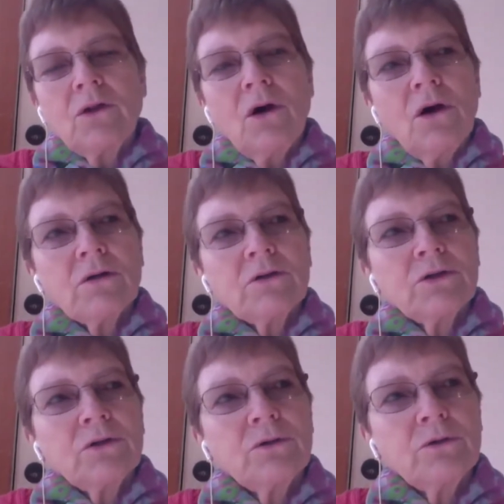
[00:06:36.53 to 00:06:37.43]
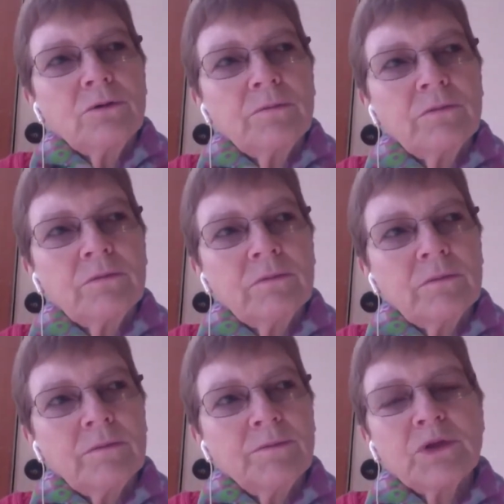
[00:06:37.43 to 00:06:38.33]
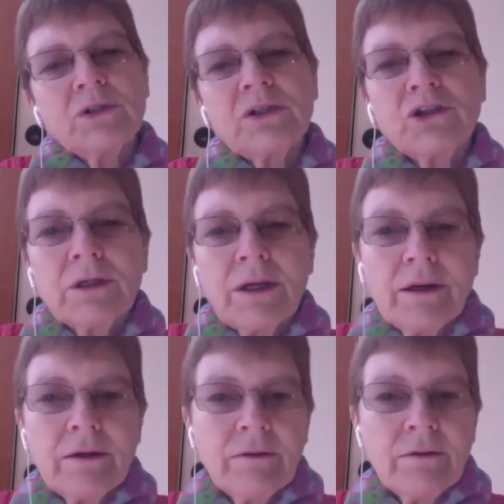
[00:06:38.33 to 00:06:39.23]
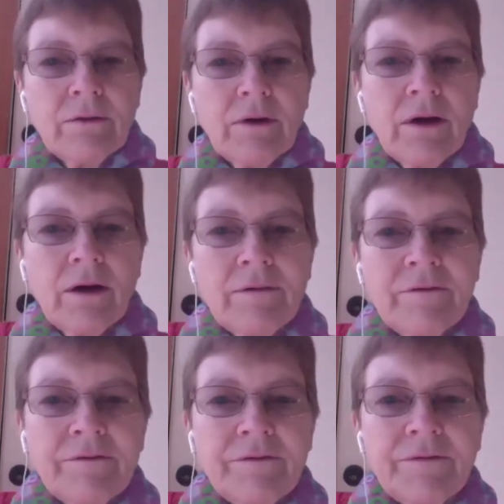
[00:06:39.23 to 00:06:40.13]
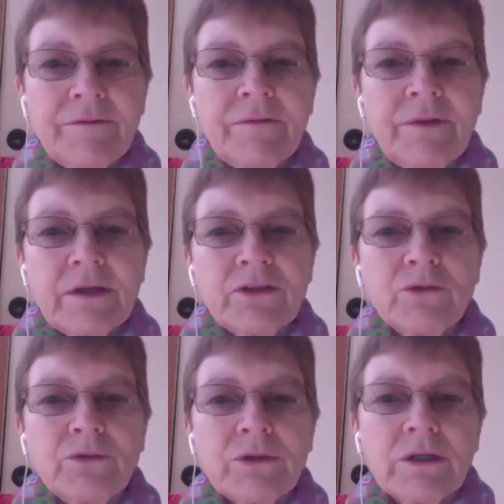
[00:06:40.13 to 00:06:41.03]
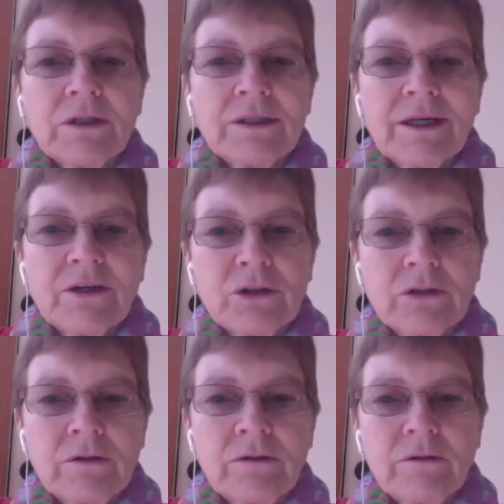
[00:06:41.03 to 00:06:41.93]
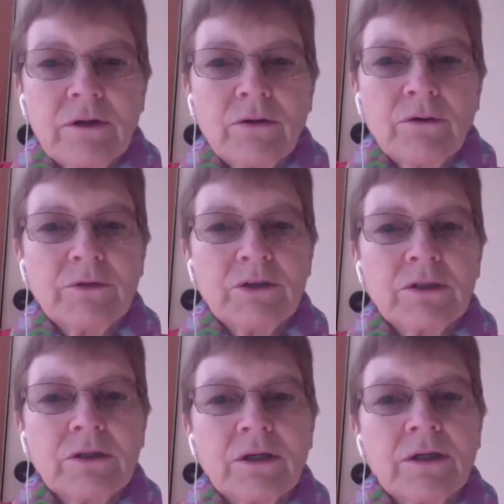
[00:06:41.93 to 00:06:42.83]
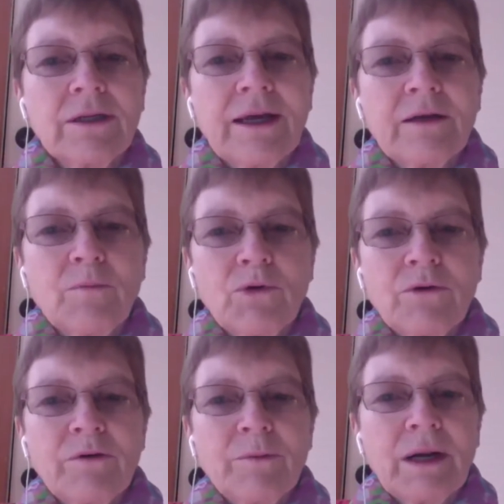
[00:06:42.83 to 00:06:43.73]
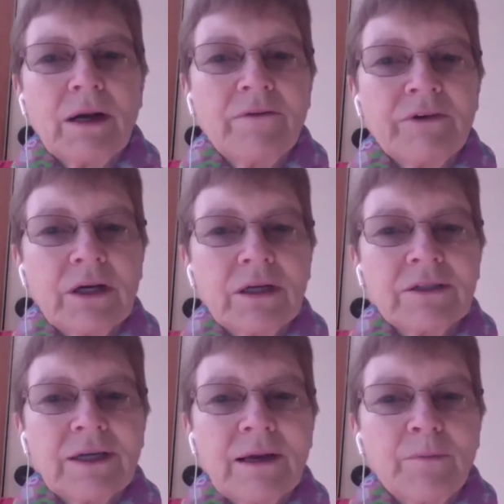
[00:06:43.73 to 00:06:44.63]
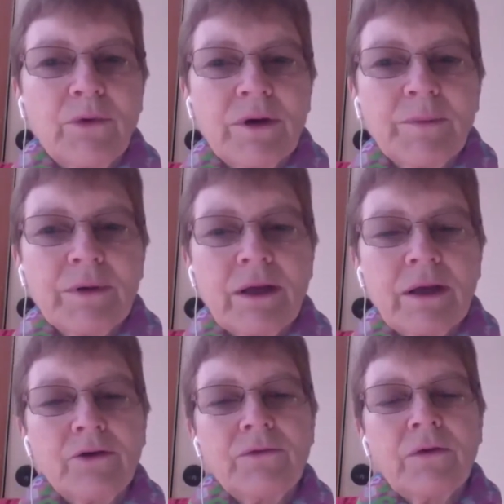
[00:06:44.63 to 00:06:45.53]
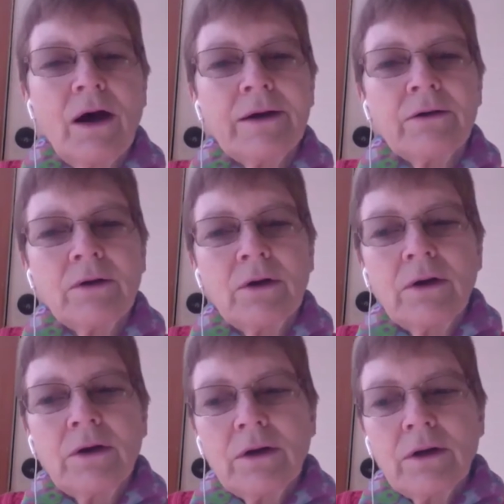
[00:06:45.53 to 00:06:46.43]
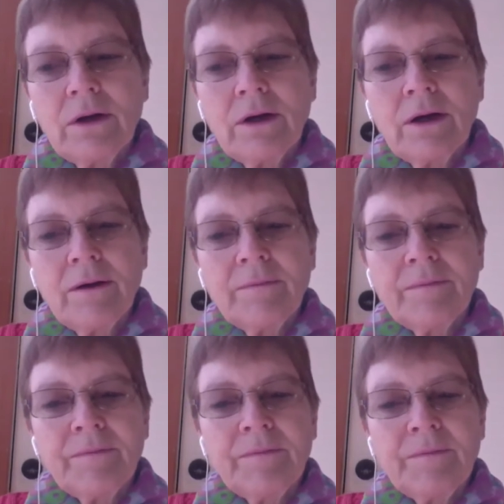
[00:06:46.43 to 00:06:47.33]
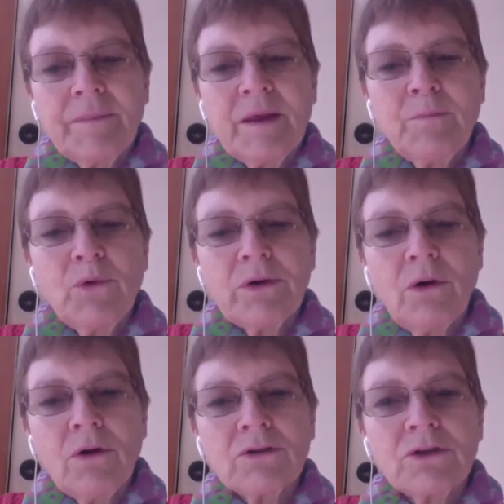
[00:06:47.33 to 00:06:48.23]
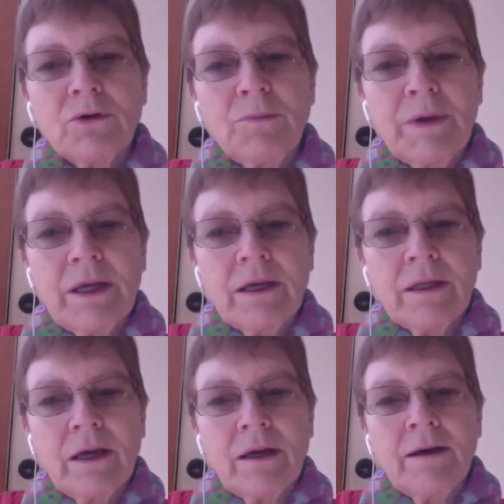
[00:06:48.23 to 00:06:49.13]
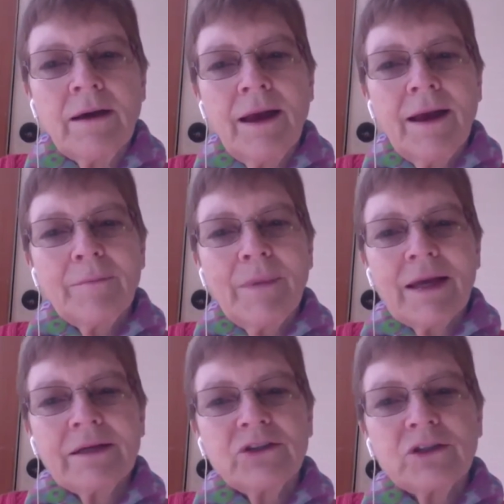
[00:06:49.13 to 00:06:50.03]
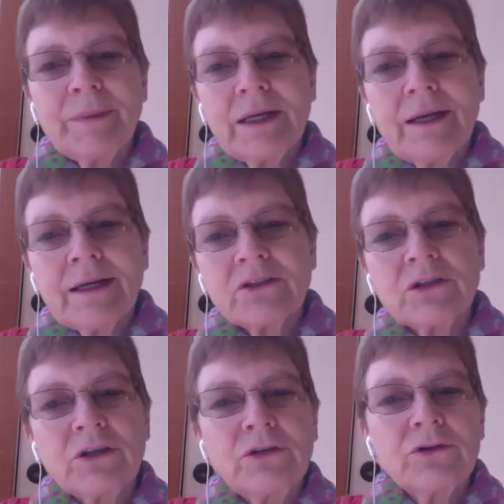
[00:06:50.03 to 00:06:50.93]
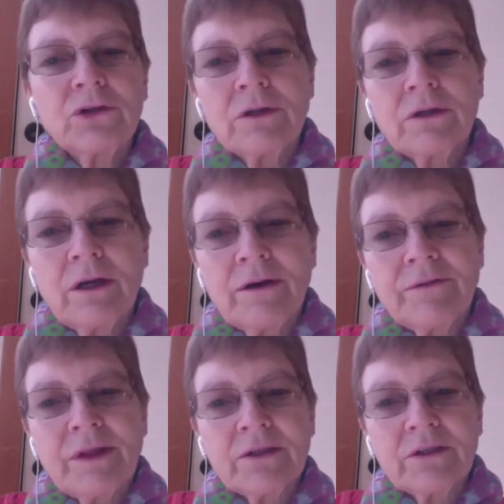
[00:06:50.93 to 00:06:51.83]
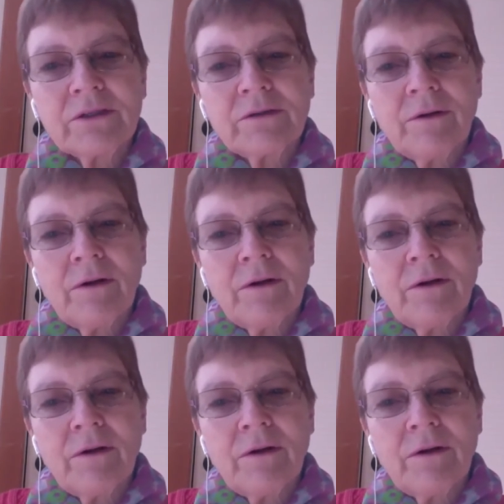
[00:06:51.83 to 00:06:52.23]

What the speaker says: long-term positioning of this organization, which is going to land more from a governing standpoint. But then you've got the board also being the management execution of this.